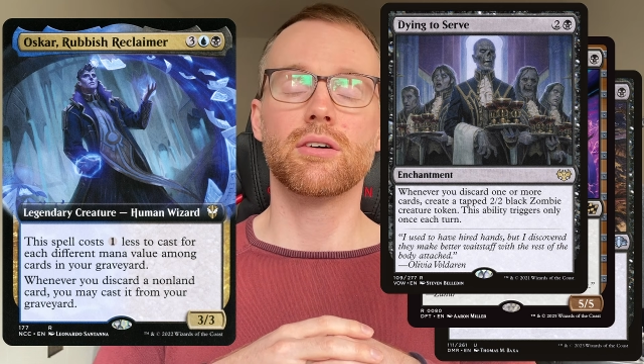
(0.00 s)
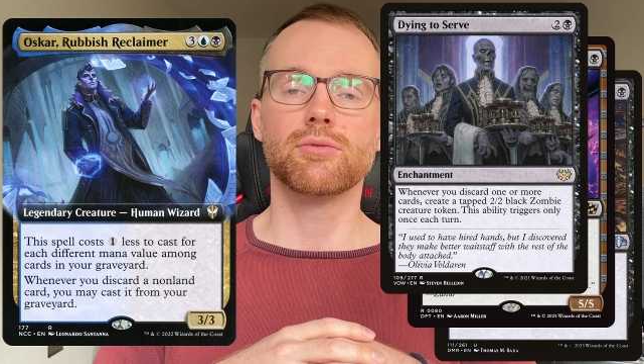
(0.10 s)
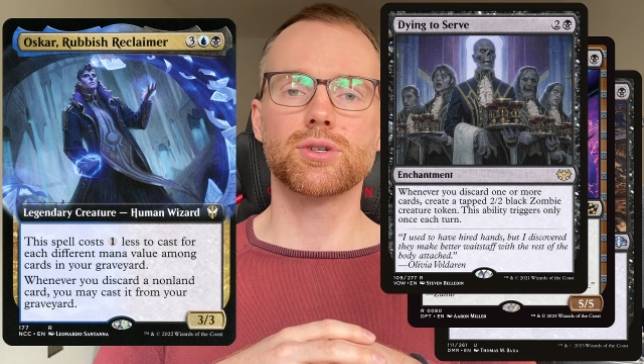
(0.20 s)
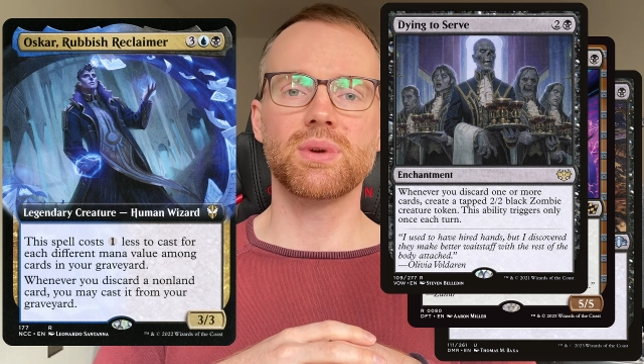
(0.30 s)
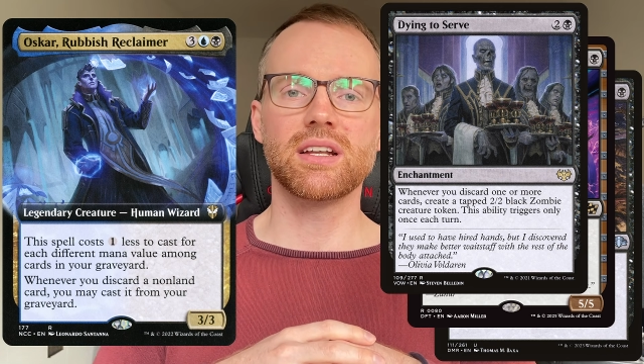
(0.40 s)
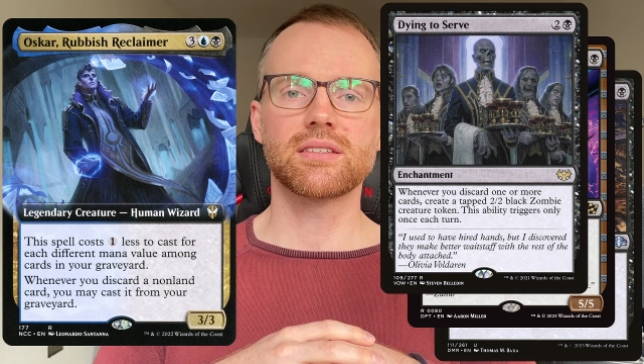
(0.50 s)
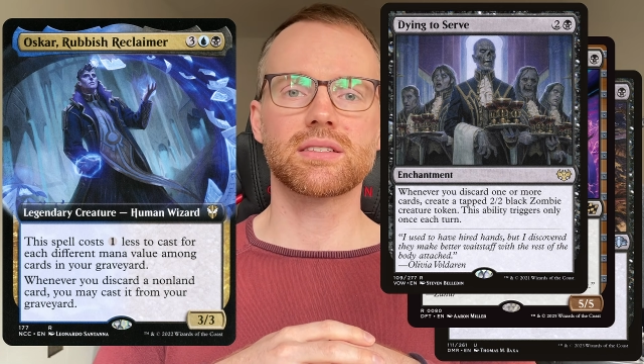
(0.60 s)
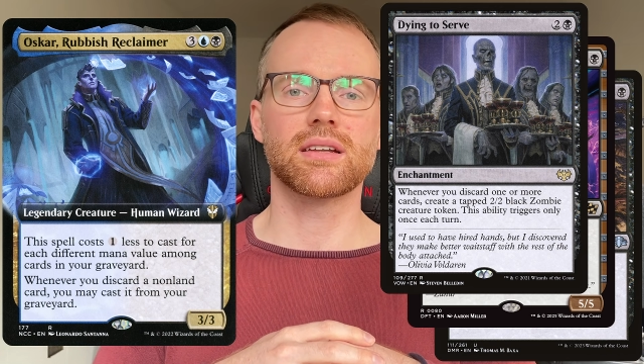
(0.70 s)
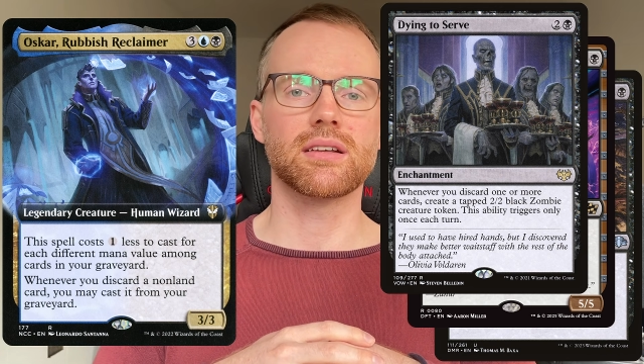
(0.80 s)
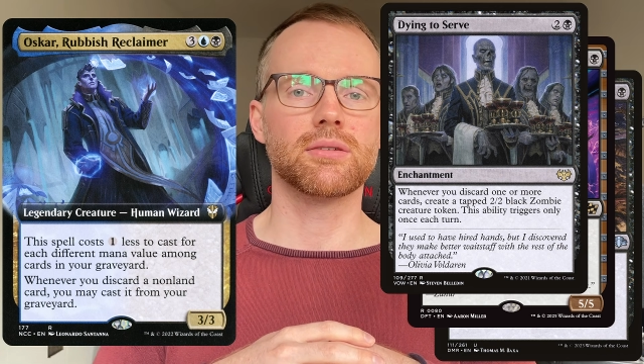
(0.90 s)
which means
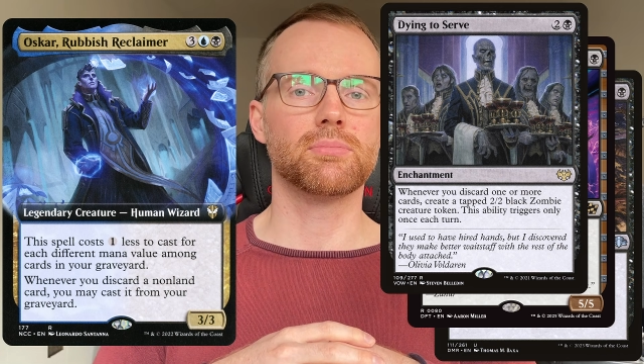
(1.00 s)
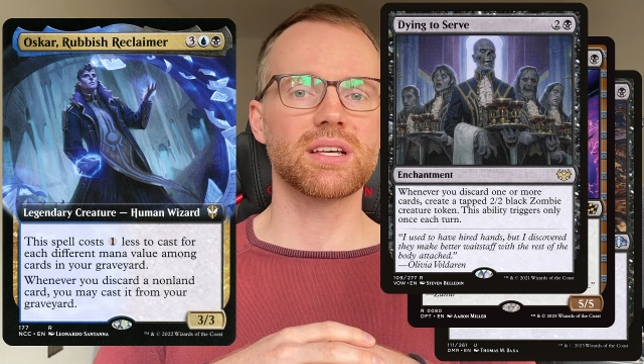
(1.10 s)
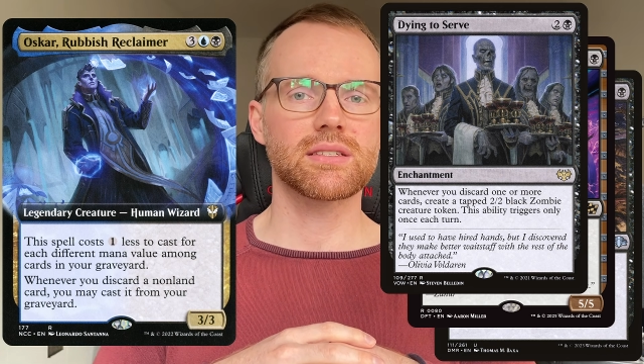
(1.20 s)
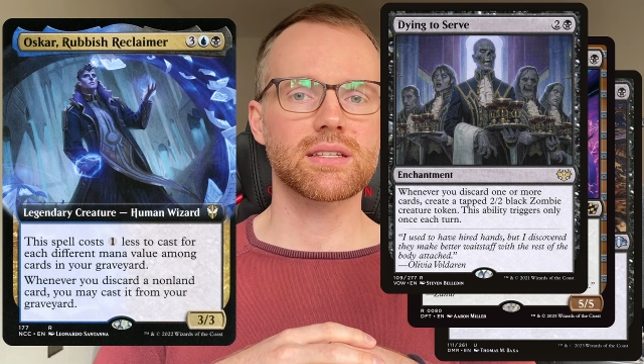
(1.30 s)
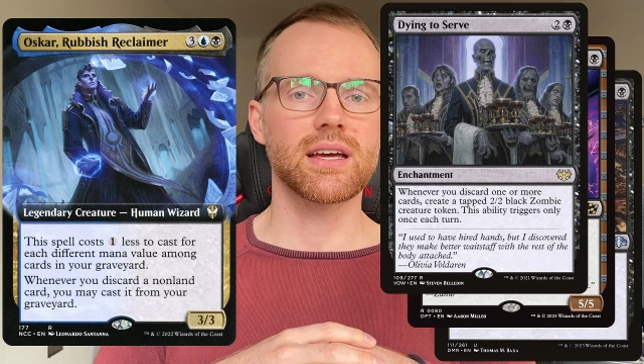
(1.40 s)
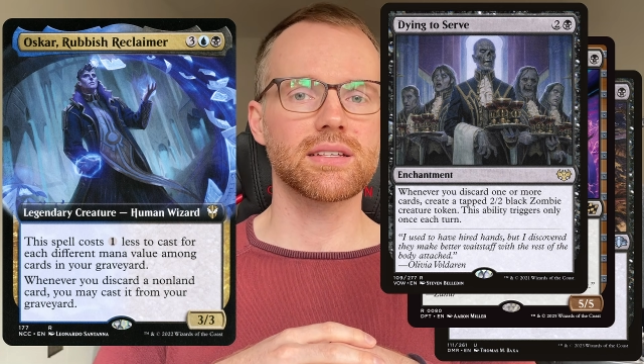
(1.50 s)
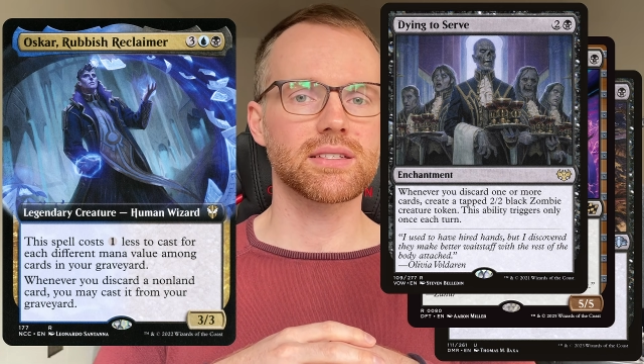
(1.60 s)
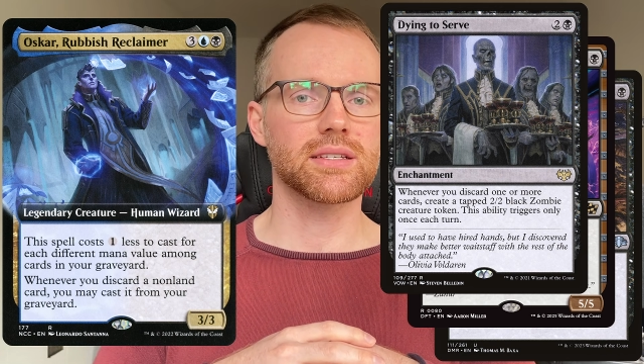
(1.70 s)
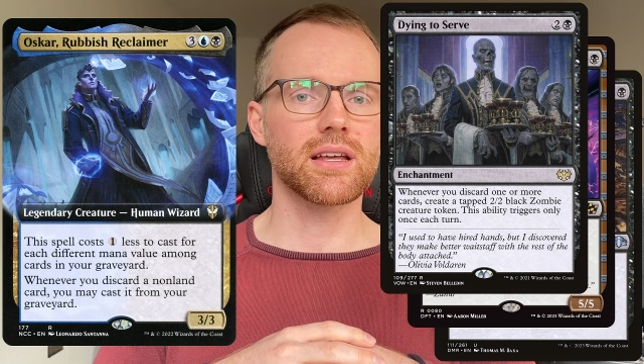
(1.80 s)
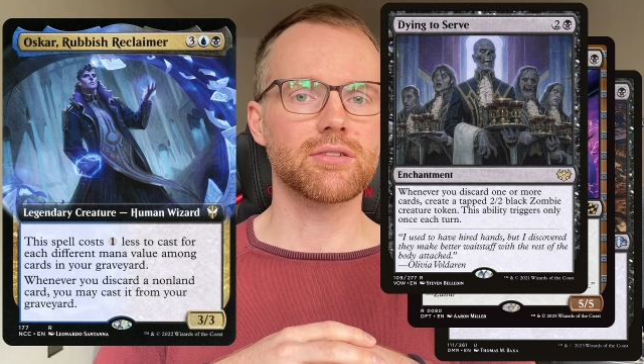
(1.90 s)
that in a best case
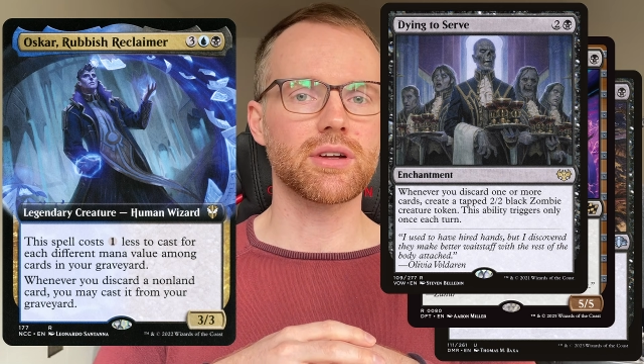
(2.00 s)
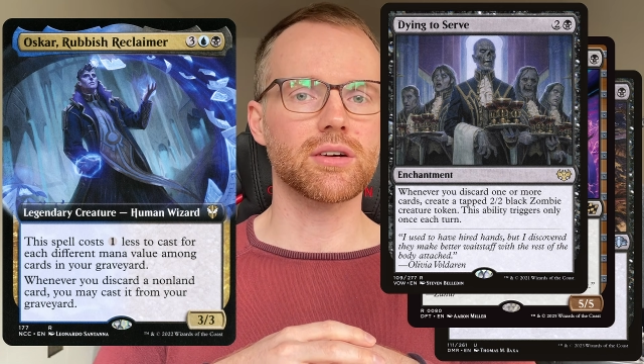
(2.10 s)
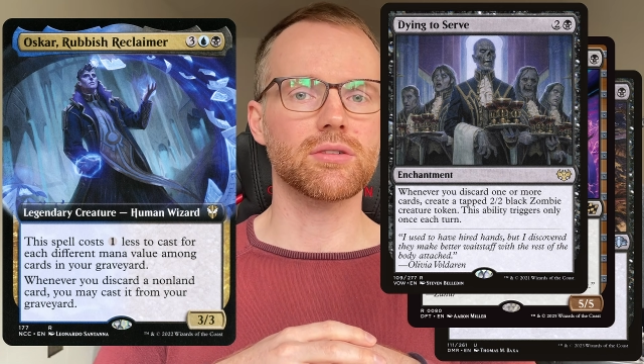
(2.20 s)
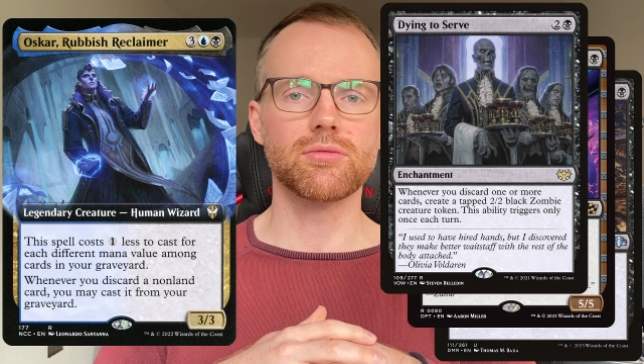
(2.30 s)
scenario